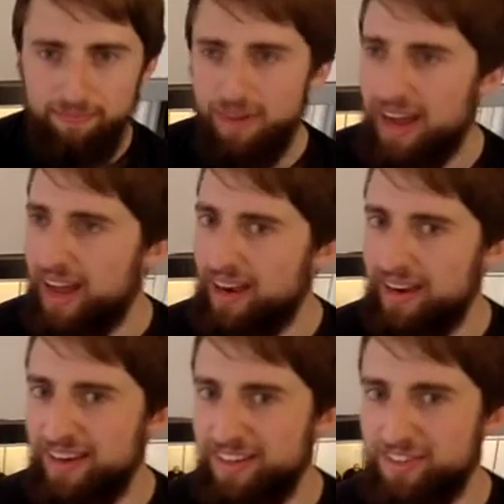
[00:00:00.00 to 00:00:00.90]
I had
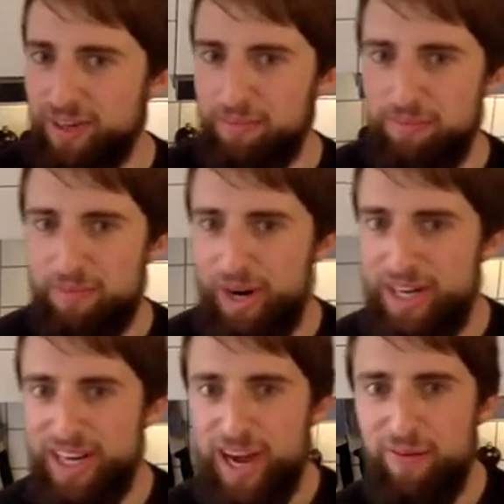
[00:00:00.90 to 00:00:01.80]
uh, some
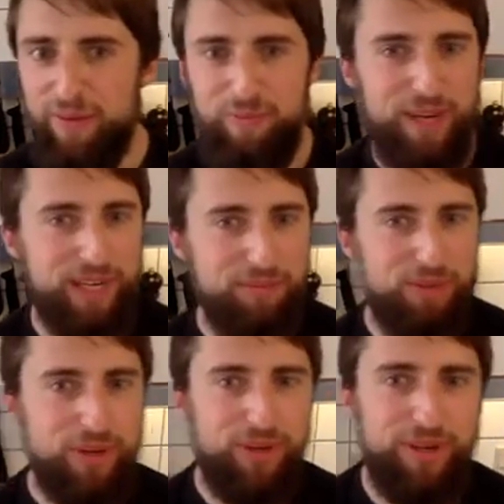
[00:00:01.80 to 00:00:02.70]
breakdown with my
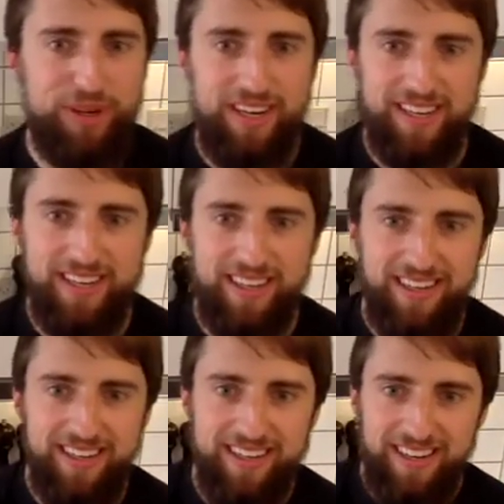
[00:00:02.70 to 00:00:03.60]
computer, and,
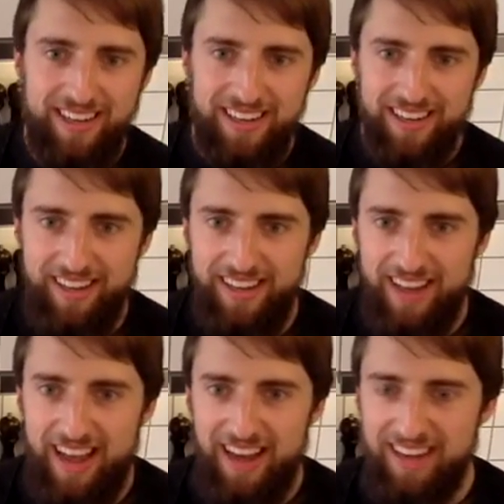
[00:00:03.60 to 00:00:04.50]
uh, and then
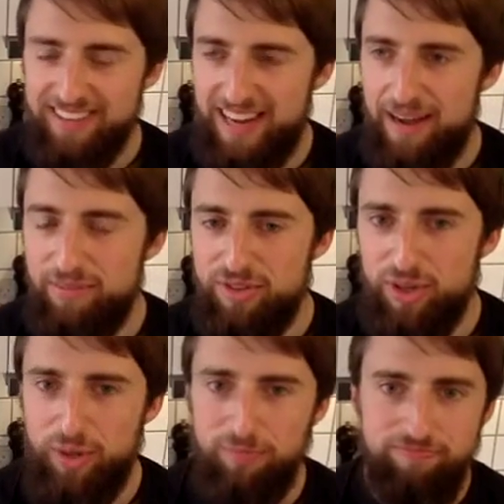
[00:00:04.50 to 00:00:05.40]
I had exam.
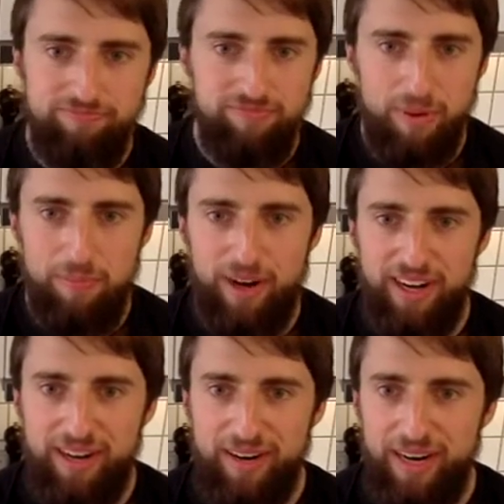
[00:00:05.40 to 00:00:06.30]
So, but
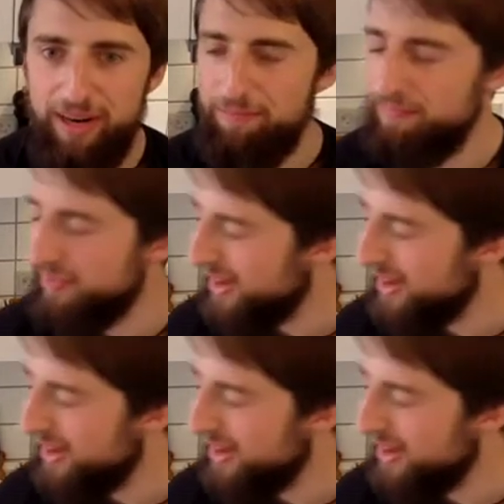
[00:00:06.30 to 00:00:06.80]
here I am.